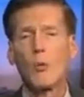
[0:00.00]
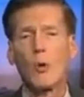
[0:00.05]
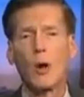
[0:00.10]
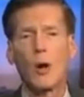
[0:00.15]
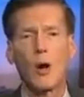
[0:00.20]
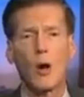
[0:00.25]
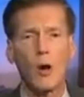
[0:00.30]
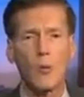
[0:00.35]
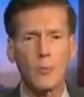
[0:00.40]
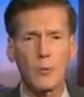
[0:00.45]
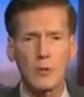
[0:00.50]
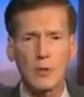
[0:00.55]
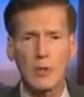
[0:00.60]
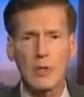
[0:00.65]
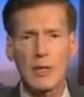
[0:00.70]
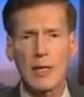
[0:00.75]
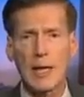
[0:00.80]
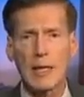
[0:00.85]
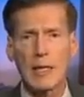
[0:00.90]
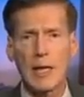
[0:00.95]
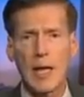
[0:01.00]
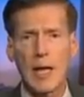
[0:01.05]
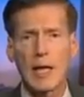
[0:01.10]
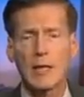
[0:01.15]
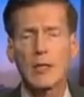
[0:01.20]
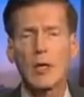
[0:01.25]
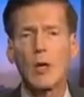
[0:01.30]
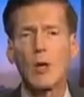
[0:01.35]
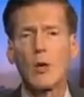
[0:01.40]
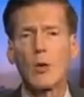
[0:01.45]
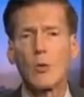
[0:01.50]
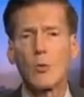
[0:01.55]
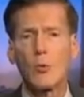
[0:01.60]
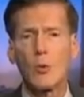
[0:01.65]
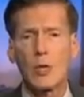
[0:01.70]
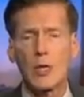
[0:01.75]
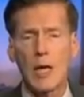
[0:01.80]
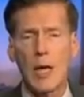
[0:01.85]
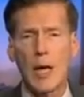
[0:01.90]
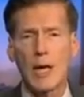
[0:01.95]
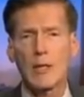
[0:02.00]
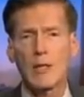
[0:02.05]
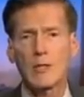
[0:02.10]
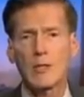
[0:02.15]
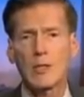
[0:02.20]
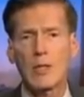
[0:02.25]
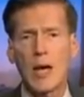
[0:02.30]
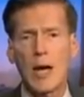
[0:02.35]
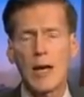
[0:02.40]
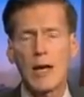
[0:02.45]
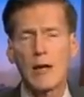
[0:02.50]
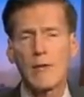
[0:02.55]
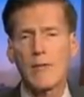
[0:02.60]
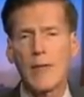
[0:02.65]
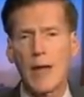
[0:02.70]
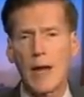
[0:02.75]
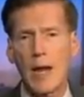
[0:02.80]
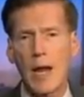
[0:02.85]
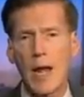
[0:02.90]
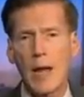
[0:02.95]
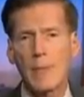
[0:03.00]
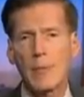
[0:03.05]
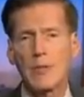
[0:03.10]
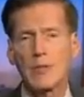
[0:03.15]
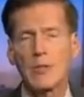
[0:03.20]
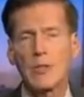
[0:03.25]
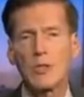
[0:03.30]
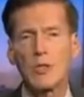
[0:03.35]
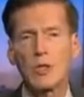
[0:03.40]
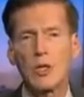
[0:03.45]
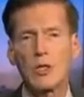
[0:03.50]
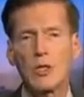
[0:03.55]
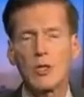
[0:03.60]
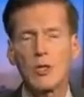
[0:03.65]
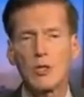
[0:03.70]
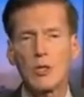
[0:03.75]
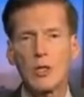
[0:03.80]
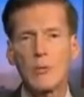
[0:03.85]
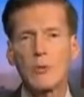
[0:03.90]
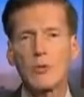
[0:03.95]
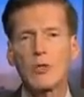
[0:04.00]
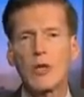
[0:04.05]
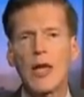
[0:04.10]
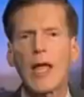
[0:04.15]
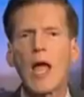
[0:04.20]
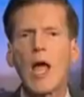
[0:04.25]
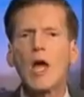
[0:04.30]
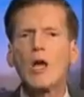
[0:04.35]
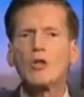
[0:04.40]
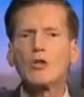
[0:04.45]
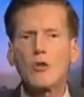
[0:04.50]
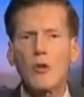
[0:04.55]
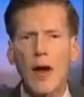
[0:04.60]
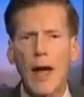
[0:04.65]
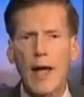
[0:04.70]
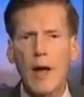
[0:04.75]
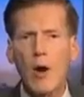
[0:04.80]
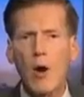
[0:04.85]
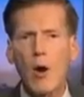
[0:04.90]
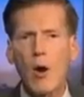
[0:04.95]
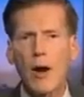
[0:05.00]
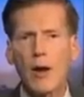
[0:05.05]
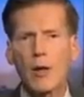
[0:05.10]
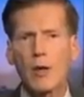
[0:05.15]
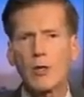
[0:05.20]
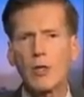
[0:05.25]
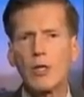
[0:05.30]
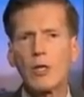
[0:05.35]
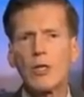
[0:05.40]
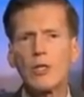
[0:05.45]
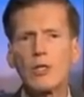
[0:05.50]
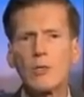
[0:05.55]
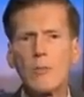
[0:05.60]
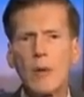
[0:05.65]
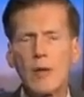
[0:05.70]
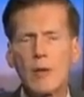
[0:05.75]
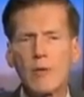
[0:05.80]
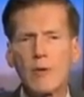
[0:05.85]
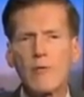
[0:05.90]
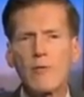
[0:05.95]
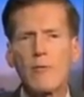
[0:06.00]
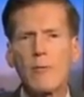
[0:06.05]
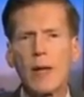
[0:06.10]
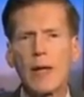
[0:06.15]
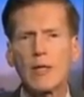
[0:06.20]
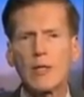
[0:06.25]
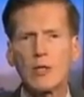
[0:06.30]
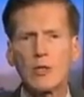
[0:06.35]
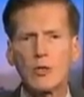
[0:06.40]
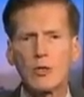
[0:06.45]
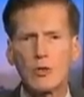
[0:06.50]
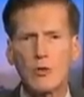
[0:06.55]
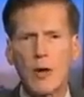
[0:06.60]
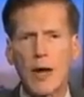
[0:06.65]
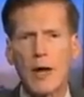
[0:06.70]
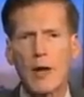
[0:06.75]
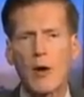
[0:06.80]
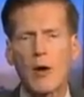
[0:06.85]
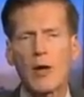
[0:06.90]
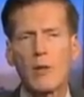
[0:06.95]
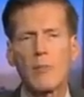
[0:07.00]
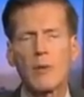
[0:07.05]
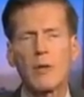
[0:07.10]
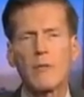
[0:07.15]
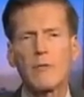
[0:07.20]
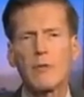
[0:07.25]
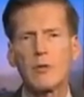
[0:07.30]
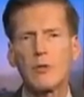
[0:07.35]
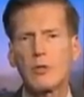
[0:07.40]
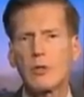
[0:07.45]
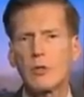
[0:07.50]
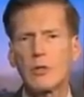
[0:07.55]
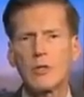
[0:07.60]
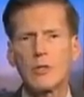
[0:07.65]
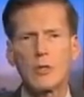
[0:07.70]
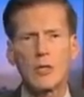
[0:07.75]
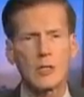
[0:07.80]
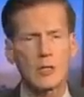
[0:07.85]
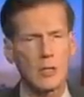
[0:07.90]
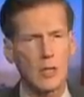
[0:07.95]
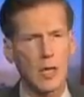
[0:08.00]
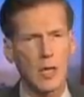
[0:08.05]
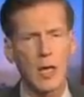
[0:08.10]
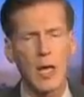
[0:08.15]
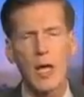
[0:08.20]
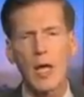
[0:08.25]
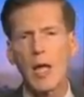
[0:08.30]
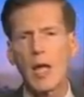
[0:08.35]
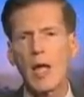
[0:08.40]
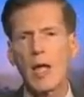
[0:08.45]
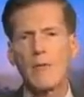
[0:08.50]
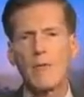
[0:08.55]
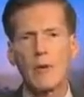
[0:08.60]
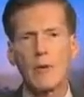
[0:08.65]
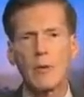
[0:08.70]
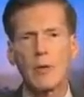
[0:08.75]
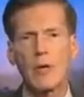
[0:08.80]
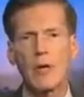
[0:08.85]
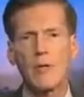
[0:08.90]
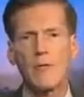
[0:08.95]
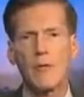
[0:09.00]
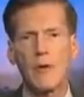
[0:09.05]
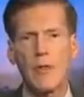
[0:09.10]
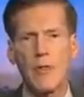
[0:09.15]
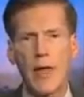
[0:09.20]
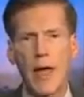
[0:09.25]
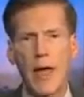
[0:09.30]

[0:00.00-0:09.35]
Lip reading: we're hopelessly deadlocked. We can't decide." And if that happens, the judge usually will say, "Try harder. Do you need some other information? Try harder." But if the jury says, "Look, if we were here for